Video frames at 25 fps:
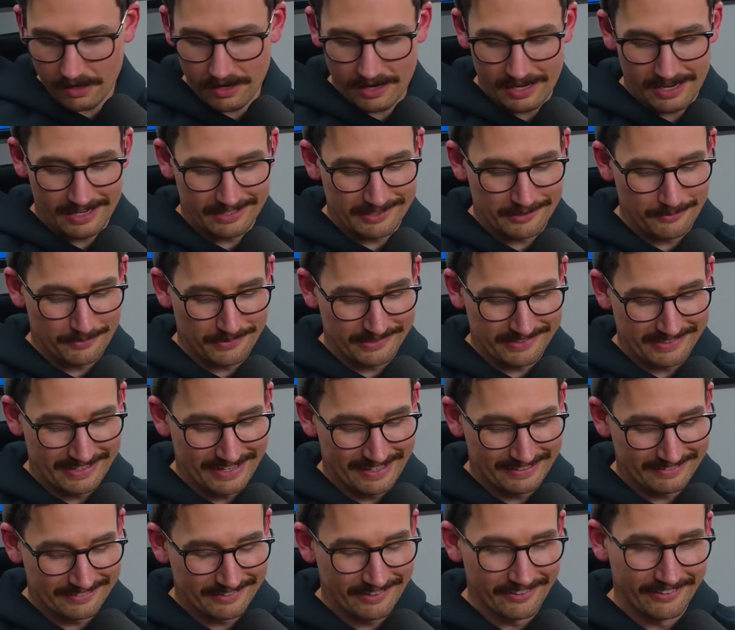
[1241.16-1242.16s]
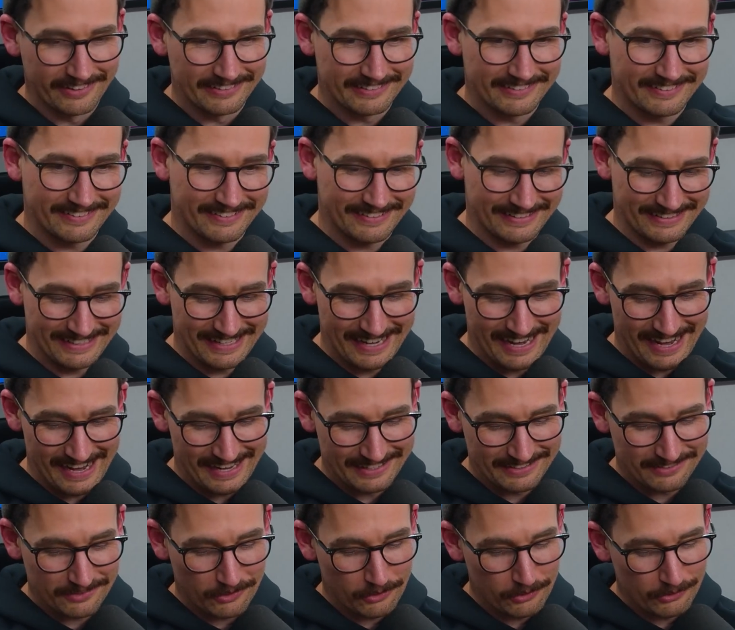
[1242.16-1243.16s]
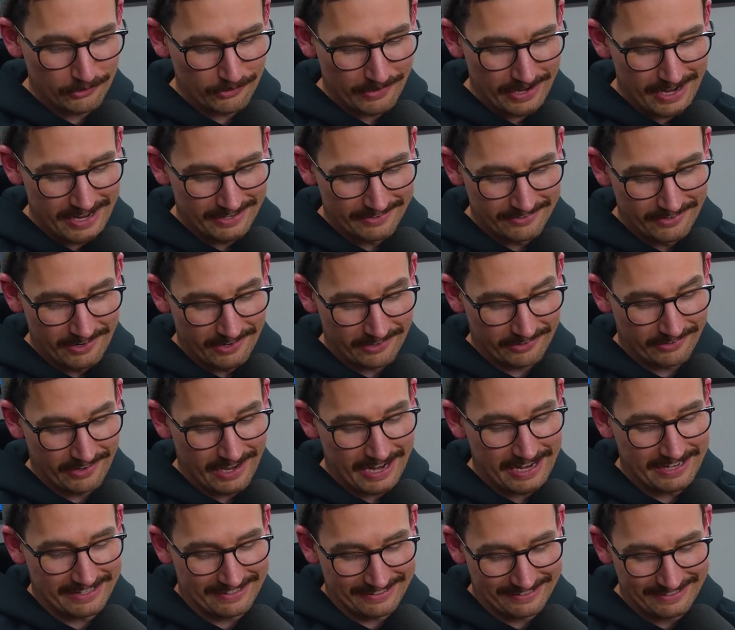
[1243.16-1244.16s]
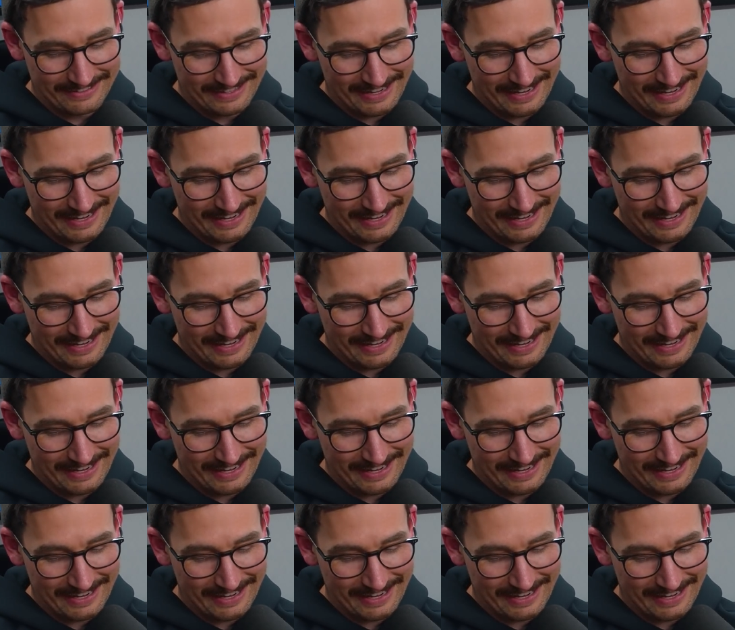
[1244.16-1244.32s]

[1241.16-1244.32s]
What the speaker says: Oh, 100%. So it's all around not great.